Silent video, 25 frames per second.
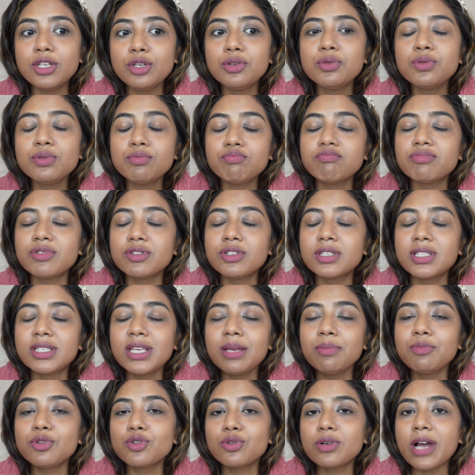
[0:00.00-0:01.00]
you
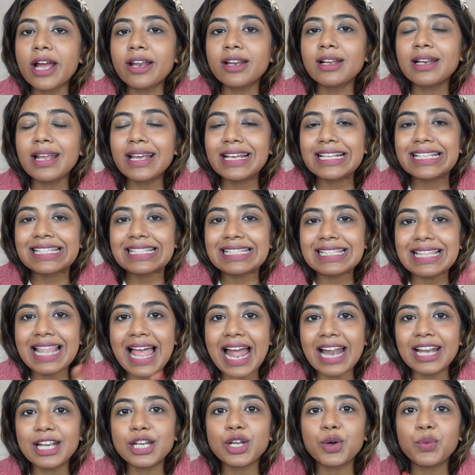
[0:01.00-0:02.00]
seem to kind of like
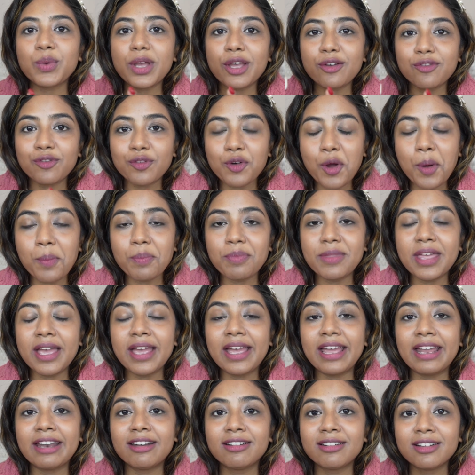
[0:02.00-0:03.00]
slant away from
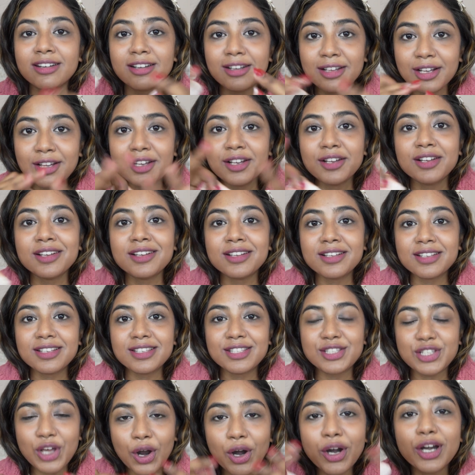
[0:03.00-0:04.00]
their
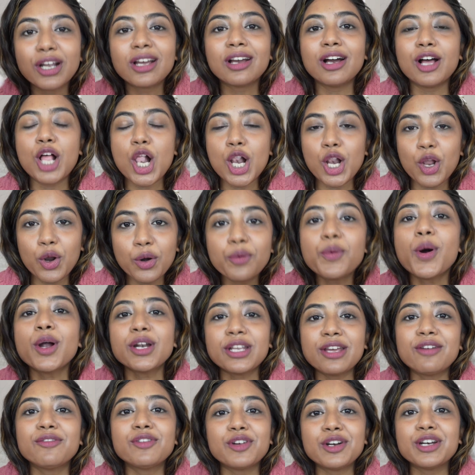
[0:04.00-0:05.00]
circle or
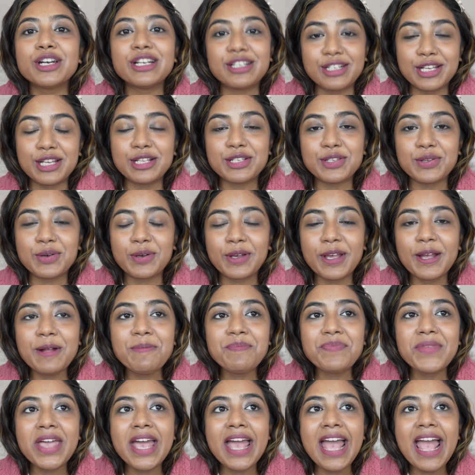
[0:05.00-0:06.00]
whatever it is, okay?
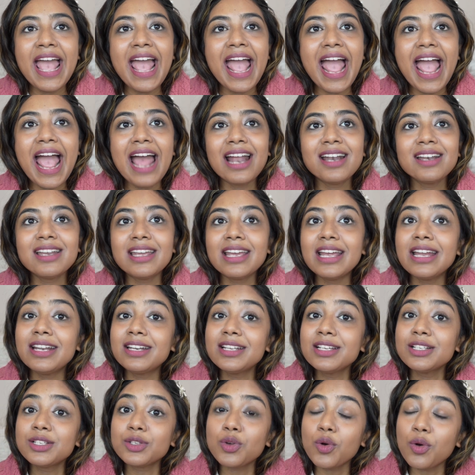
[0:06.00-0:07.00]
And
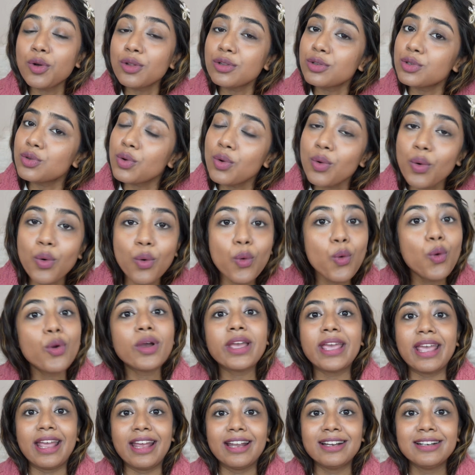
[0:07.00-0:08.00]
it is also
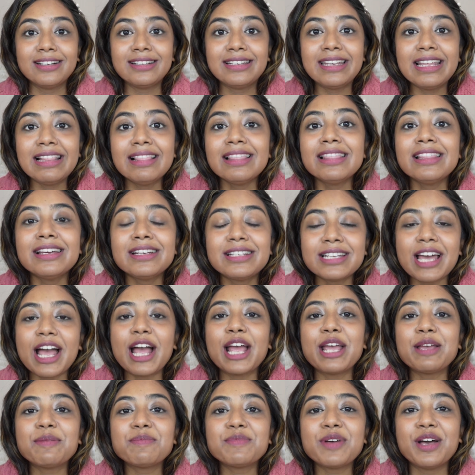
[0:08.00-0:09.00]
okay till the
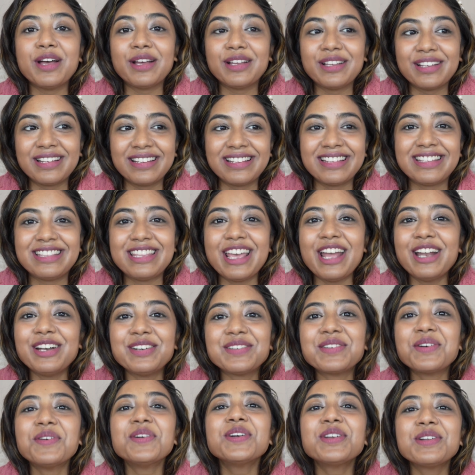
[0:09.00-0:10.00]
time they
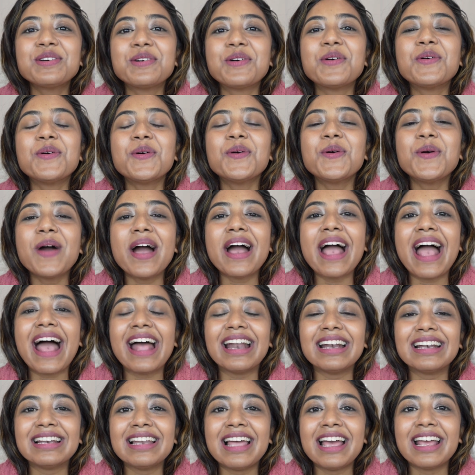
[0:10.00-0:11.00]
don't go
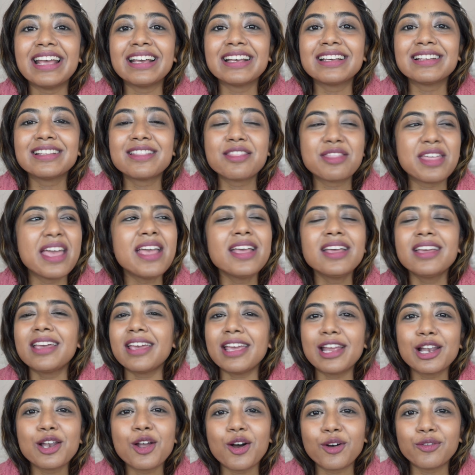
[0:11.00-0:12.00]
and like
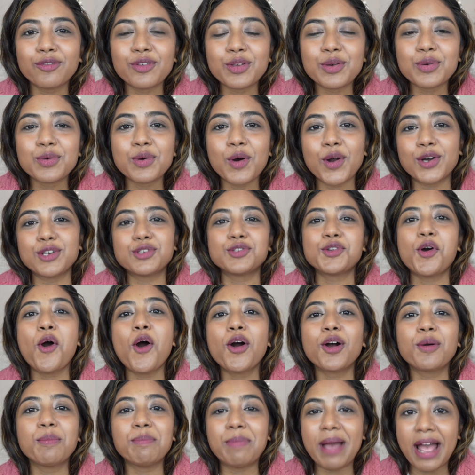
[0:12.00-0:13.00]
think ill of you or
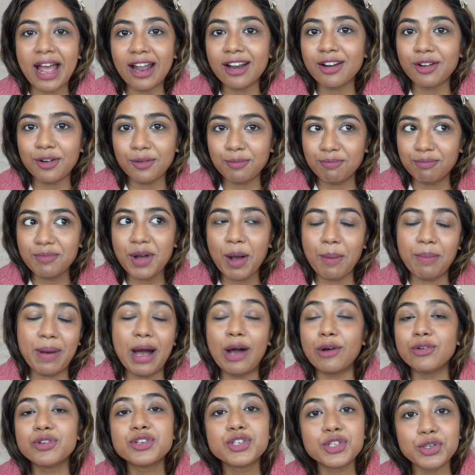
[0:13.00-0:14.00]
talk bad
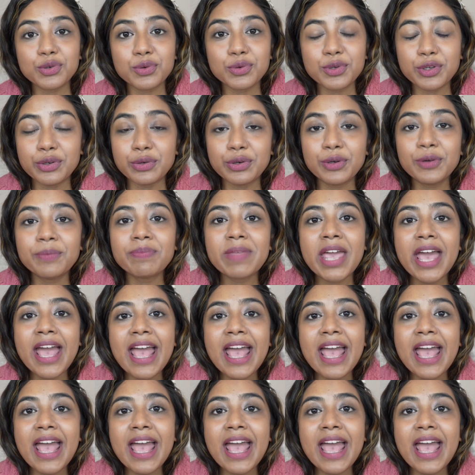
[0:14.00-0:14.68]
about you, you know,